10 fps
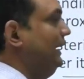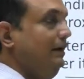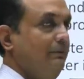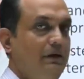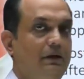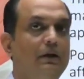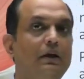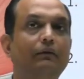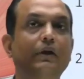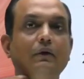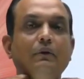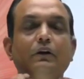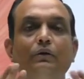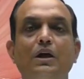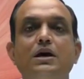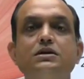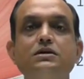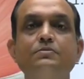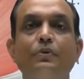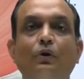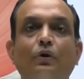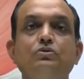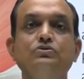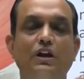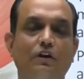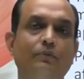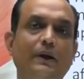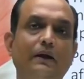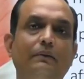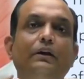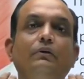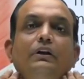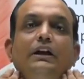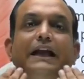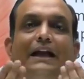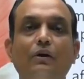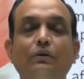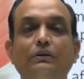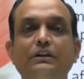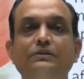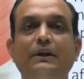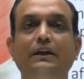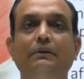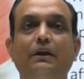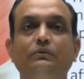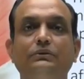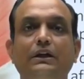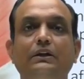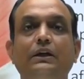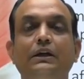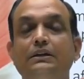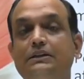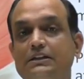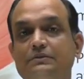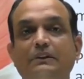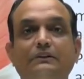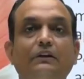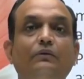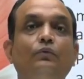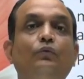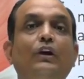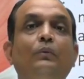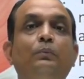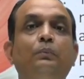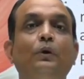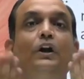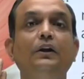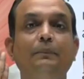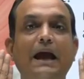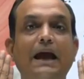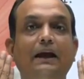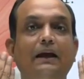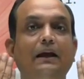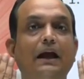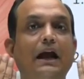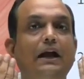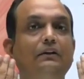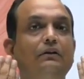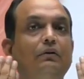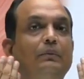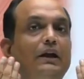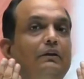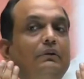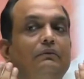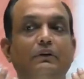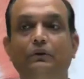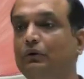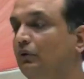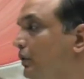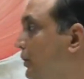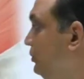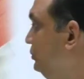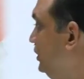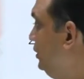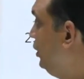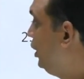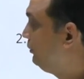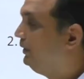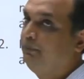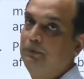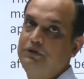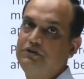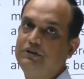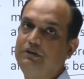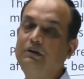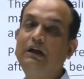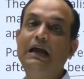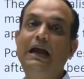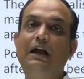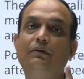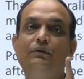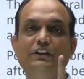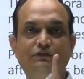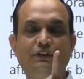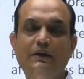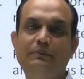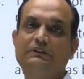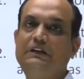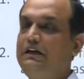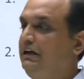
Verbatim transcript: mandible when you will do the protrusion of mandible, you will take out this mandible outside. This muscle will pull it back and your mandible will go to the normal position and which fibers are